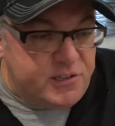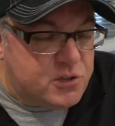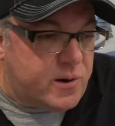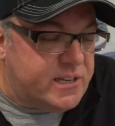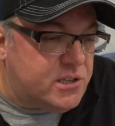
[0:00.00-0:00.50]

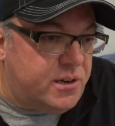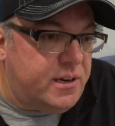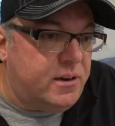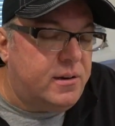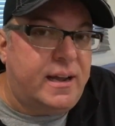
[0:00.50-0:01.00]
stress on
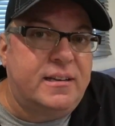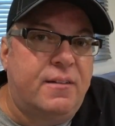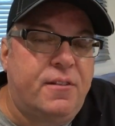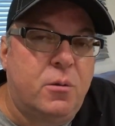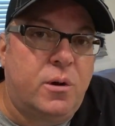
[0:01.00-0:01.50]
here, and I
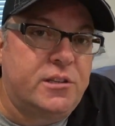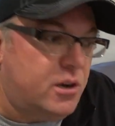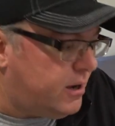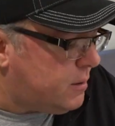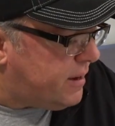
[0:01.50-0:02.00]
definitely want to
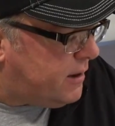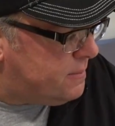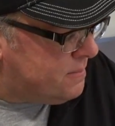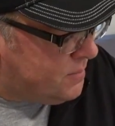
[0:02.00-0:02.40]
talk about,